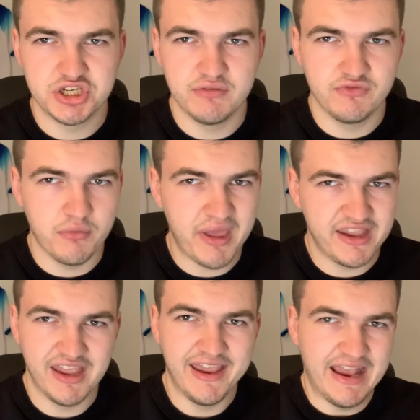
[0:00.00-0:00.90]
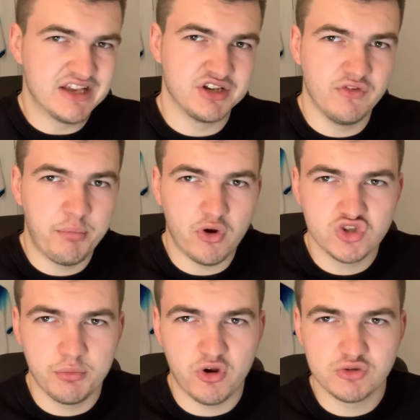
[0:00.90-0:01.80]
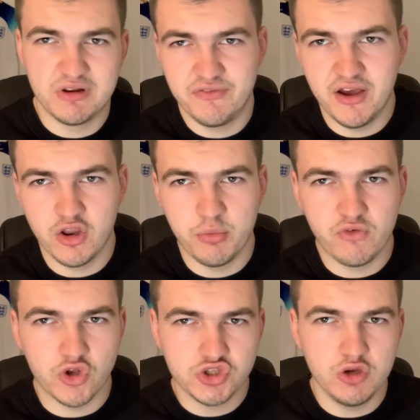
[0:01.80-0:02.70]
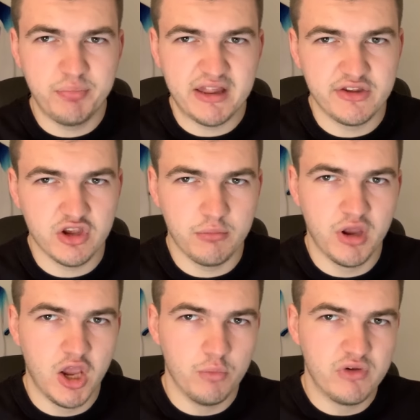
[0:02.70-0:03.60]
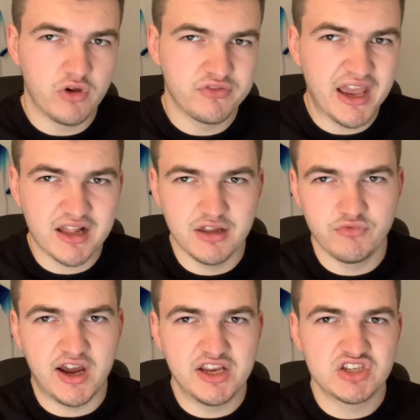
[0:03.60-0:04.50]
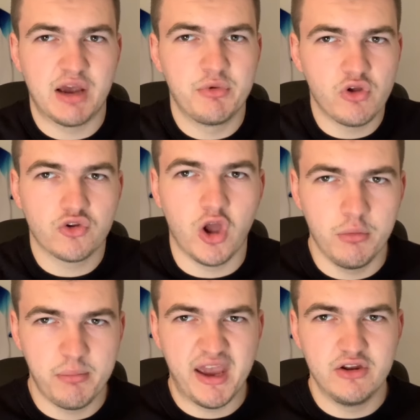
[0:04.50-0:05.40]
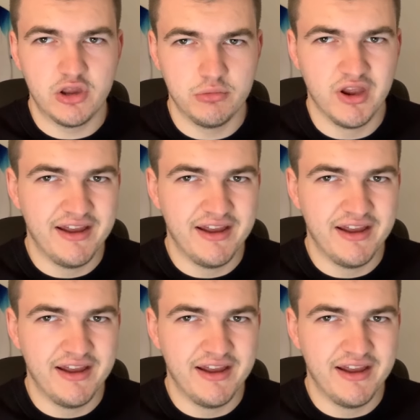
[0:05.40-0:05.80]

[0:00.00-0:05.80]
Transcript: And for me, he's another box-to-box midfielder. We've got Jude Bellingham, we've got Declan Rice, and we've got Kobbie Mainoo.